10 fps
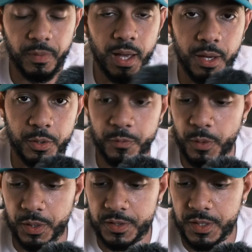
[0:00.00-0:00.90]
how you
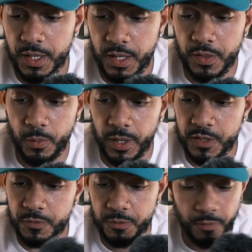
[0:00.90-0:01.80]
focus. The
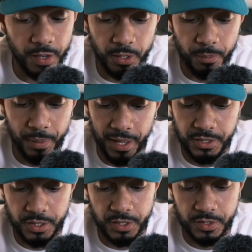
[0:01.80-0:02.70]
rangefinder
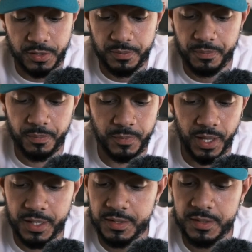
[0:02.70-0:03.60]
patch is
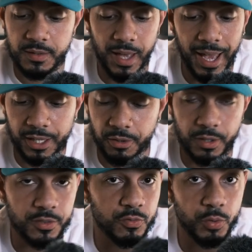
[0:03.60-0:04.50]
nice,
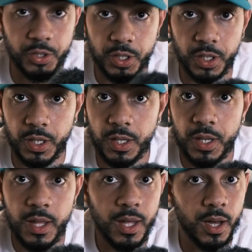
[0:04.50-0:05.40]
accurate, it's really good.
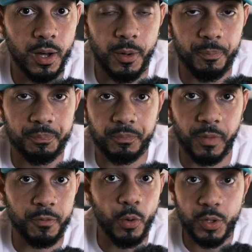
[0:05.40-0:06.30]

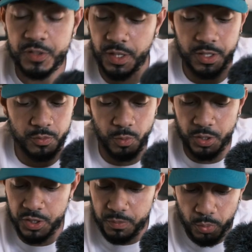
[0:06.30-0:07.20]
Focusing is
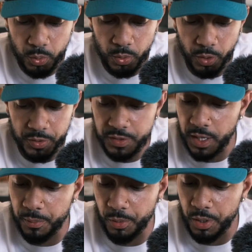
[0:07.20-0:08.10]
really smooth on this
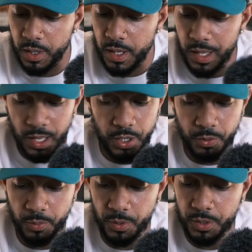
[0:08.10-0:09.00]
camera.
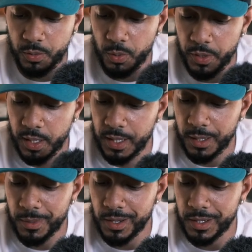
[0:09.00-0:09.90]
Another really cool thing I like
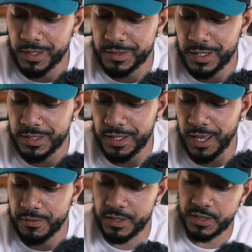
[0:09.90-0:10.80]
about it is it doesn't
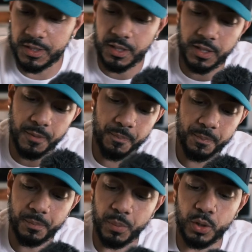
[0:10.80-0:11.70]
have these silly
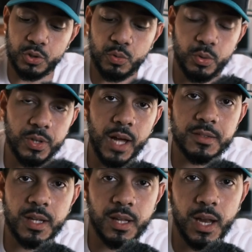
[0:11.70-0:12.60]
punctual dots
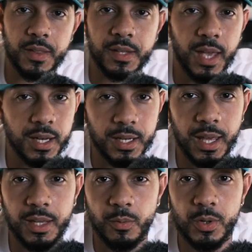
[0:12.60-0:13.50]
that a lot of the Canon
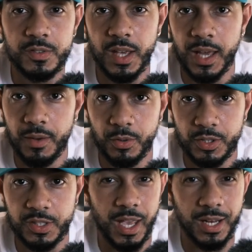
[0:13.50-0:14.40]
AE1s have, or
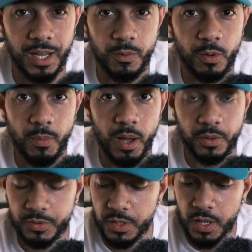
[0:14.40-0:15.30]
just Canon A1
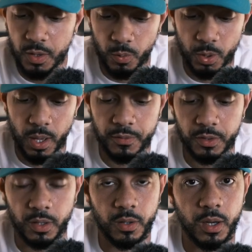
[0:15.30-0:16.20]
models, where you have
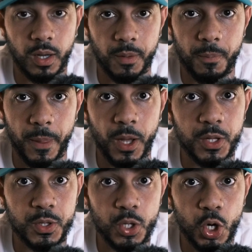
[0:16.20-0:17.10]
to
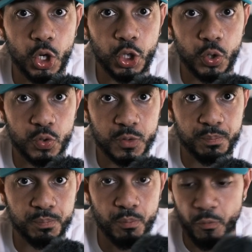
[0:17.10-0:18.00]
unhook your
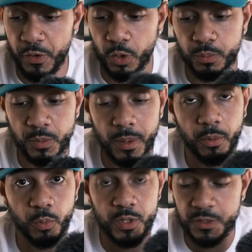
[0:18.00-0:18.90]
film to be able
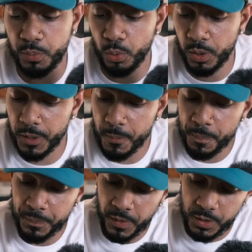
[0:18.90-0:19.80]
to re-spool it.
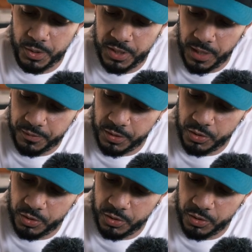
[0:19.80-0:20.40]
You just have to